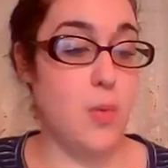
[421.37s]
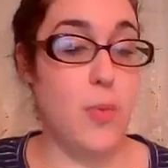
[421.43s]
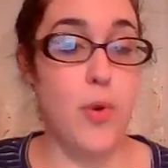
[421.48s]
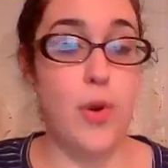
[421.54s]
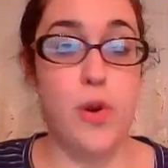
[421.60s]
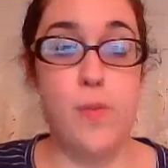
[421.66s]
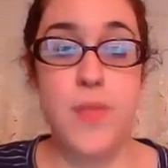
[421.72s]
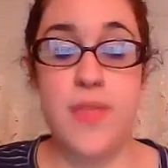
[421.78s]

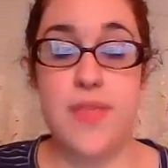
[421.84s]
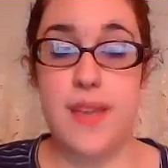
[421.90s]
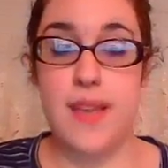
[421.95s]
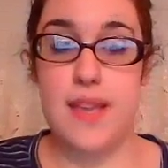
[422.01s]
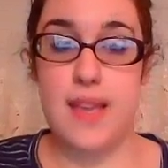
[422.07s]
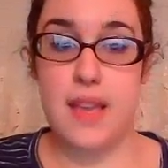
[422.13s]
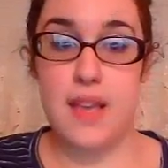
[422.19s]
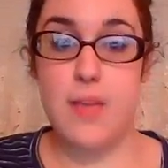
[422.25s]
probe
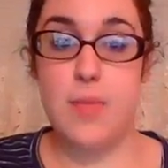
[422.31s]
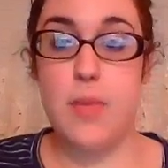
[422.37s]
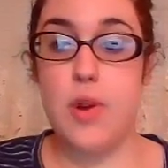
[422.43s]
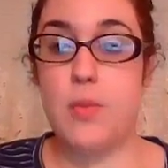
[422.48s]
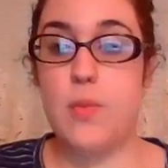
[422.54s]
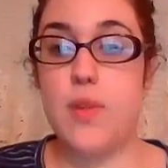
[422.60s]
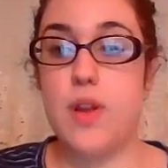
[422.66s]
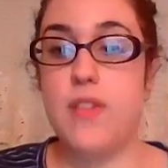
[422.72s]

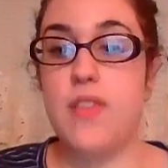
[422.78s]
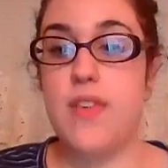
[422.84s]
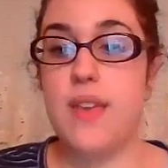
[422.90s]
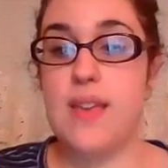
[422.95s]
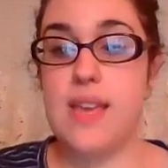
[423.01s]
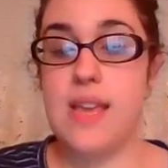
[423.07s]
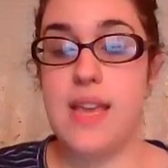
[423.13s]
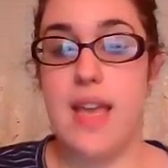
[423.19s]
their
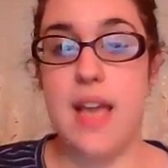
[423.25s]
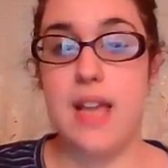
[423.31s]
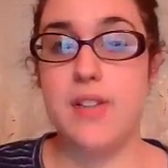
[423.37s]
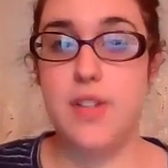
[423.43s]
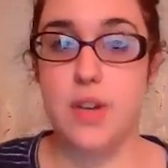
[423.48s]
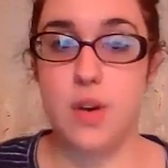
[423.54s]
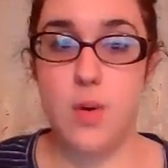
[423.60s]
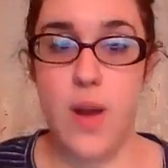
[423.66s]
thinking,
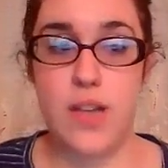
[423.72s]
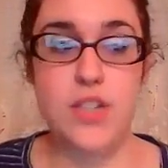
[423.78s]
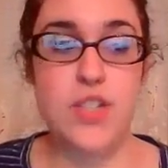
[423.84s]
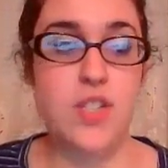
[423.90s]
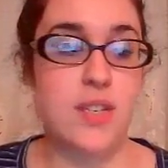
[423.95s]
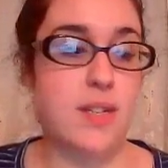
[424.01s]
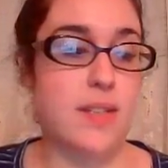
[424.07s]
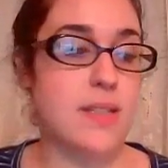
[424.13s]
answer
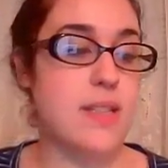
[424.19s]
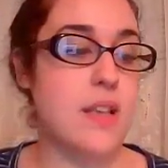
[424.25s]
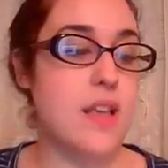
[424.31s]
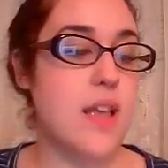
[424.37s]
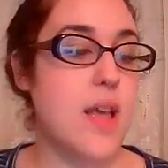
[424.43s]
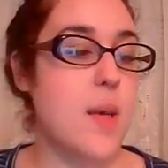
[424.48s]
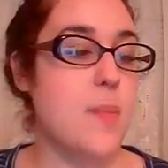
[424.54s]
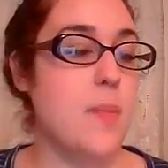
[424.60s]
questions,
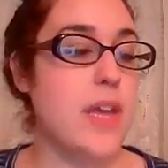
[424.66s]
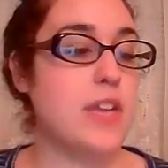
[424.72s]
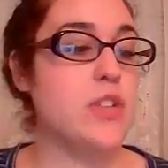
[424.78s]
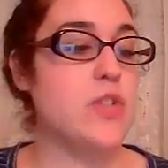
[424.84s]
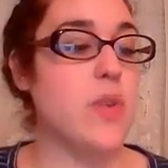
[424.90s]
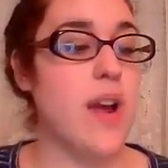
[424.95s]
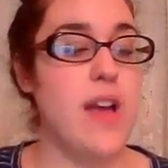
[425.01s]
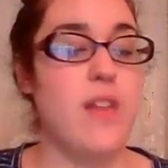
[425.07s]
make
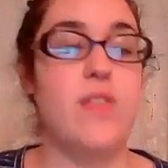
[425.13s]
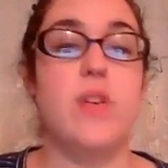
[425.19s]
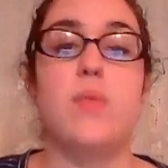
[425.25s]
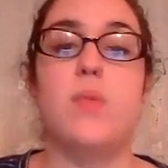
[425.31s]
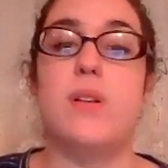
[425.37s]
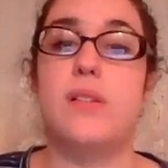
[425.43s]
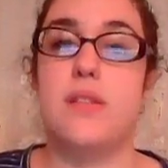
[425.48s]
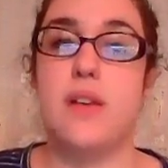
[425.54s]
sure
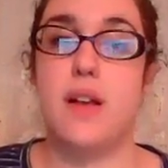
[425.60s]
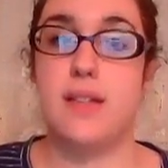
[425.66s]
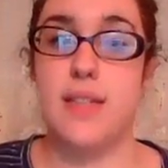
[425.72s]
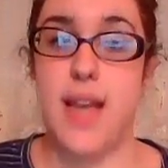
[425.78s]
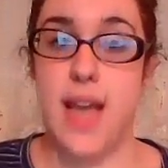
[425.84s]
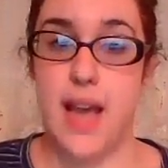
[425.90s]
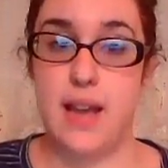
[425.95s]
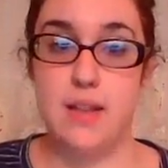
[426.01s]
everyone's on
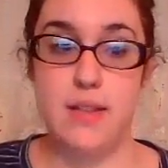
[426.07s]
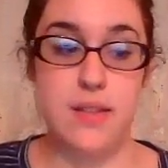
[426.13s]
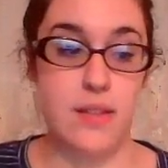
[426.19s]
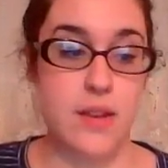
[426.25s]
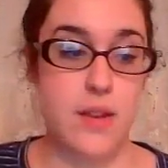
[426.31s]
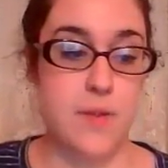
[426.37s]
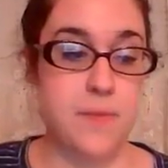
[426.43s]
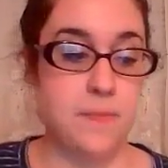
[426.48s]

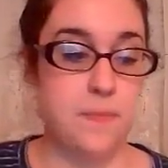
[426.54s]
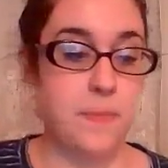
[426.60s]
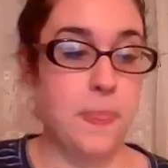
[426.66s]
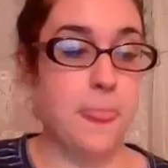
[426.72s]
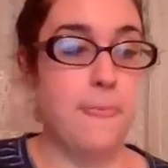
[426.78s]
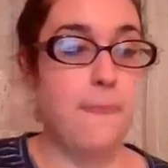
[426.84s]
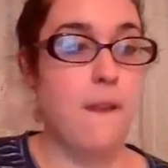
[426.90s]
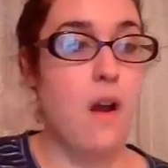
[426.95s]
task.
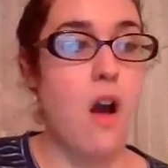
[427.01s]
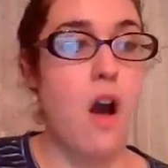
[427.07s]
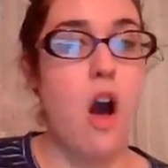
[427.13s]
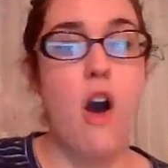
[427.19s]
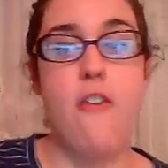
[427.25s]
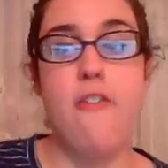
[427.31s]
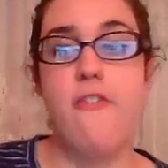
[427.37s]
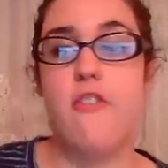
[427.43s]

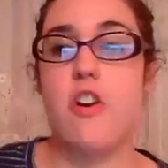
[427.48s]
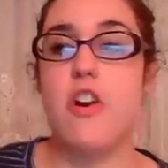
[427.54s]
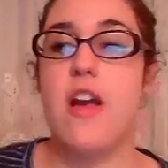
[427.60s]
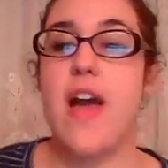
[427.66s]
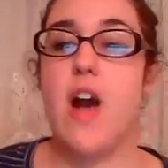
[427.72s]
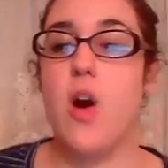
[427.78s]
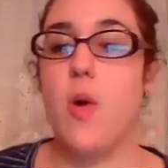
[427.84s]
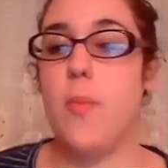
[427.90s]
Offer
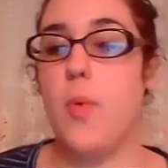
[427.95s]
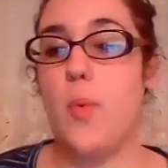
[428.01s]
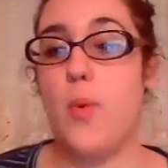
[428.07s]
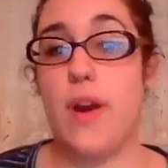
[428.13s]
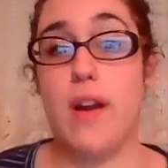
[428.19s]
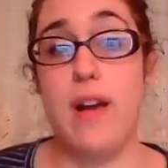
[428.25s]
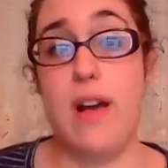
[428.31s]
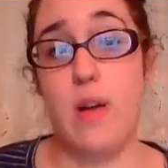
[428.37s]
help
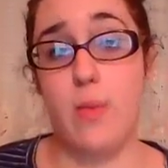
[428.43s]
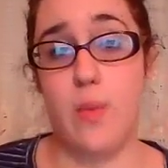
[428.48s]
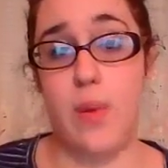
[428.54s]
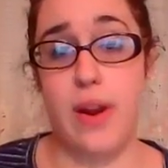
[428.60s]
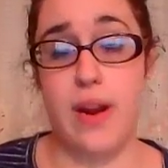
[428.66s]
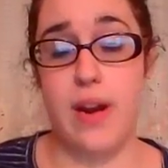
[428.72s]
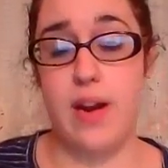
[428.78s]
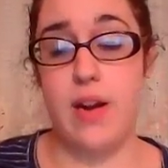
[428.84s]

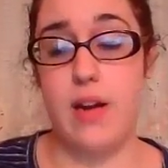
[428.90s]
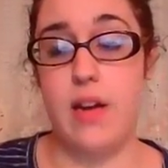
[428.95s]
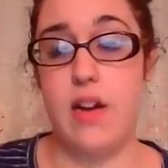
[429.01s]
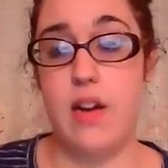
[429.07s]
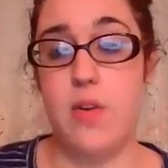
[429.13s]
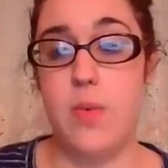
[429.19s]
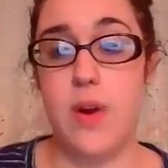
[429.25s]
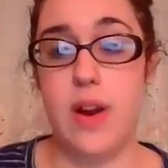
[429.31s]
where
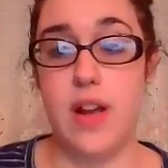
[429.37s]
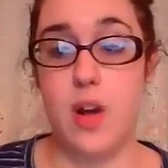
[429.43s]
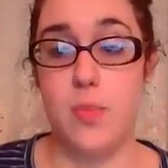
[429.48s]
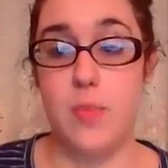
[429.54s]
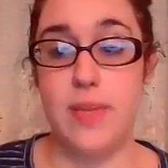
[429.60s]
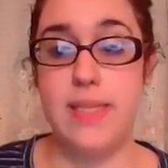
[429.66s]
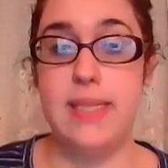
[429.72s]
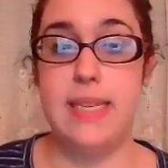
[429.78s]

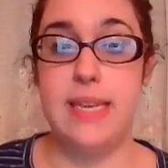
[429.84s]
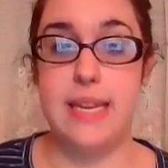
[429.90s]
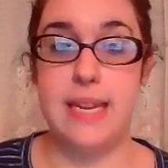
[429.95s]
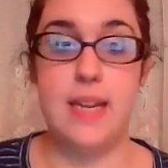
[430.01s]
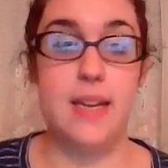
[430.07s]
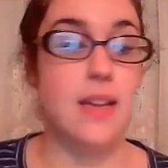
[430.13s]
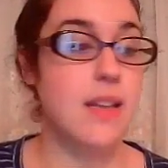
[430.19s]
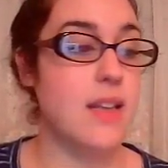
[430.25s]
help is
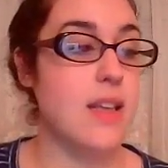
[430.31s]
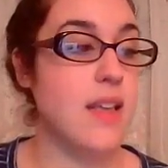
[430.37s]
needed.